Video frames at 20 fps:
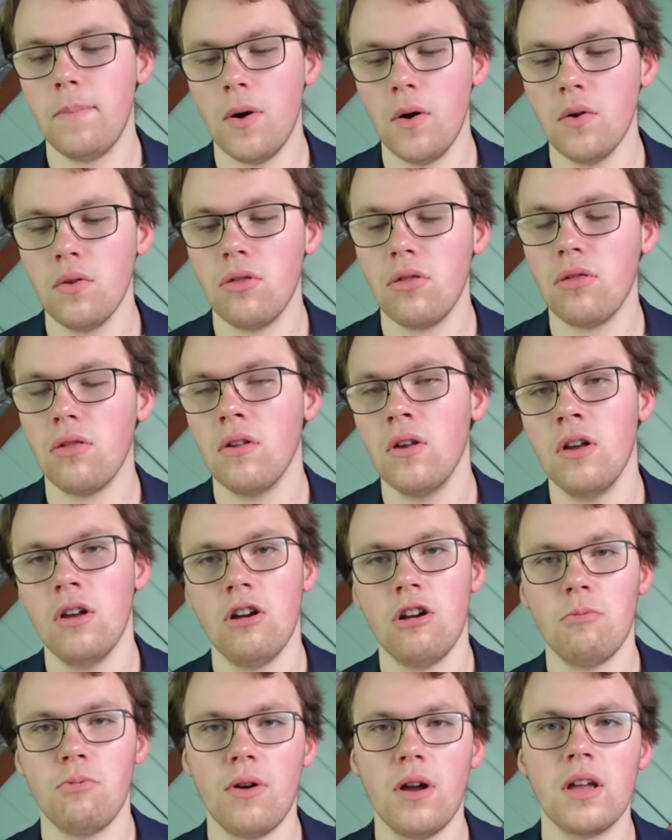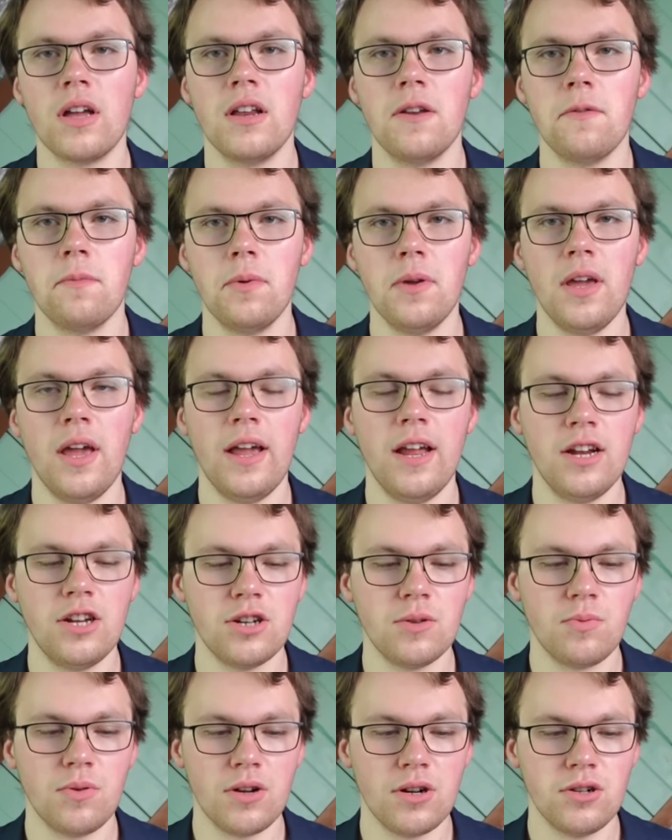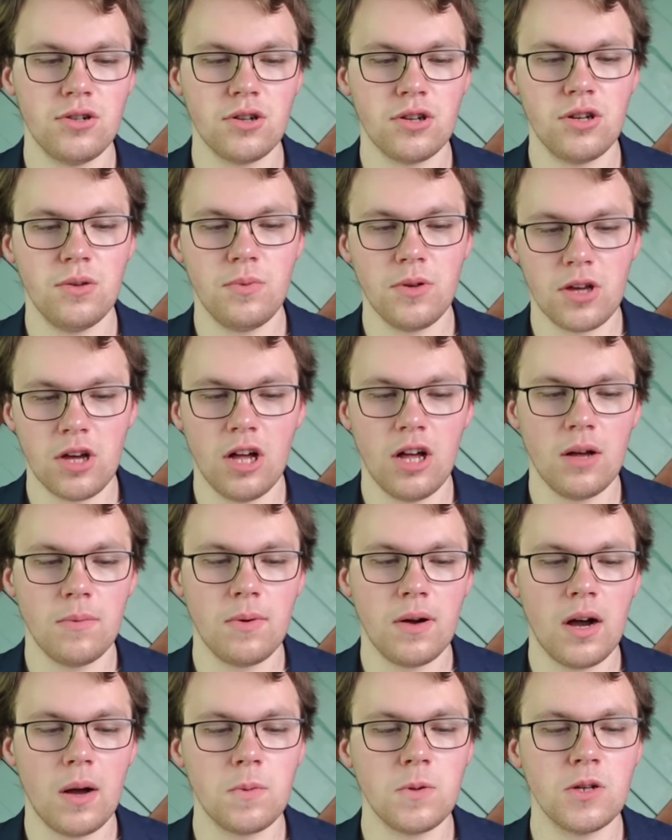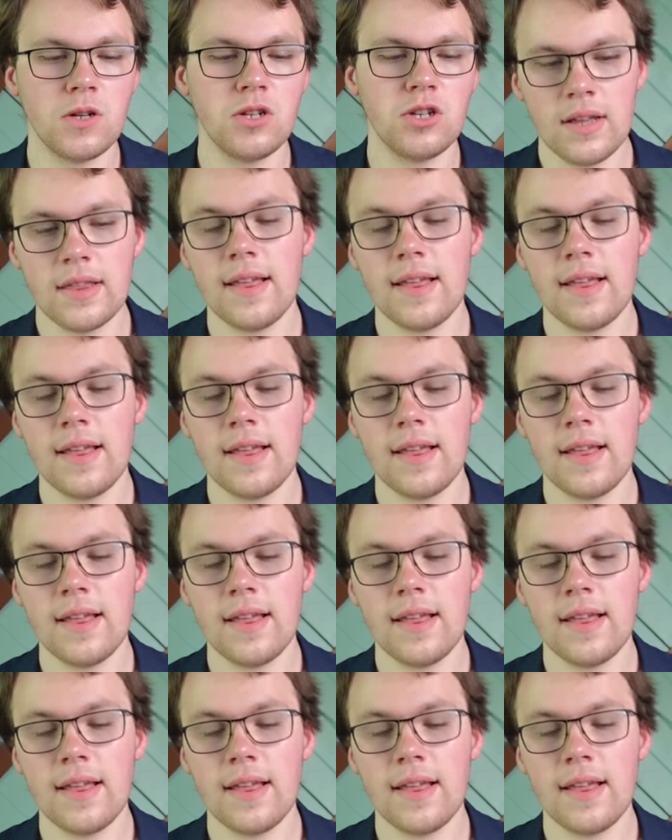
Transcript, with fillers: Both are probably going to be AHL players who could be called call-up options.